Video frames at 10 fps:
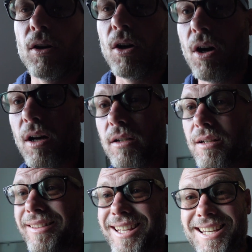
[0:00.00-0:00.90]
are on
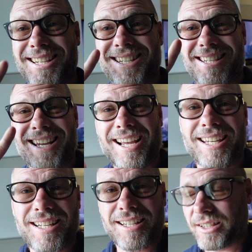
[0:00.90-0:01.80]
the
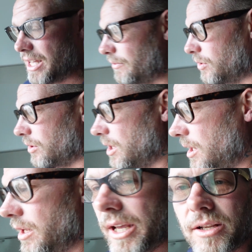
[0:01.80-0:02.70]
second level.
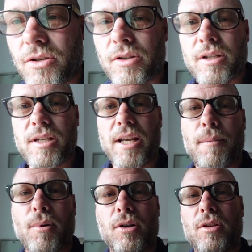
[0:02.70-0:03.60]
As you can see, I
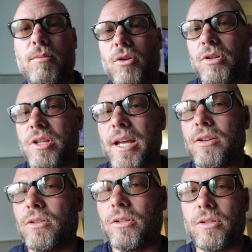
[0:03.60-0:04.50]
parked the
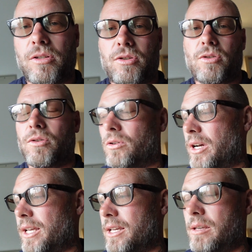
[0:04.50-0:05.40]
motorcycle so
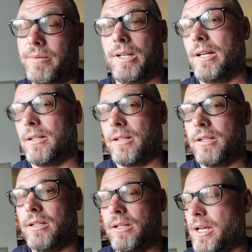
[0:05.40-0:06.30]
I can keep an eye on
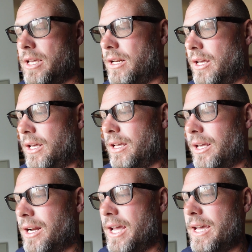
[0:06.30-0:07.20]
it at night,
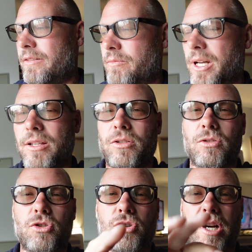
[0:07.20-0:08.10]
and I have my little
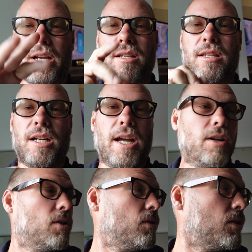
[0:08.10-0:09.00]
tricks that I
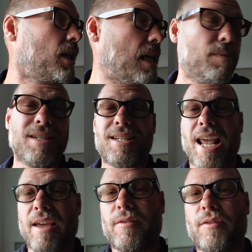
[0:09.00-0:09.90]
do to keep it
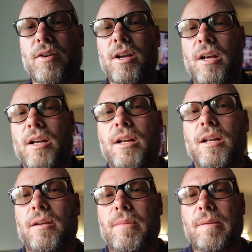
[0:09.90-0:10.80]
safe.
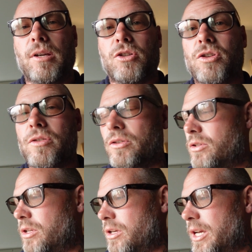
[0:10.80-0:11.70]
Maybe I'll show those
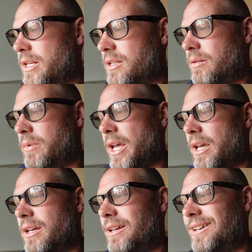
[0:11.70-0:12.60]
to you guys someday.
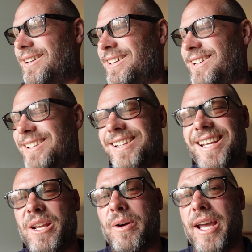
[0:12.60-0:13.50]

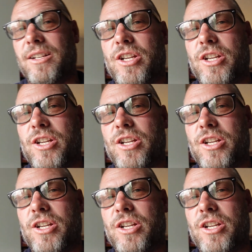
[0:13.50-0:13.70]
Anyway,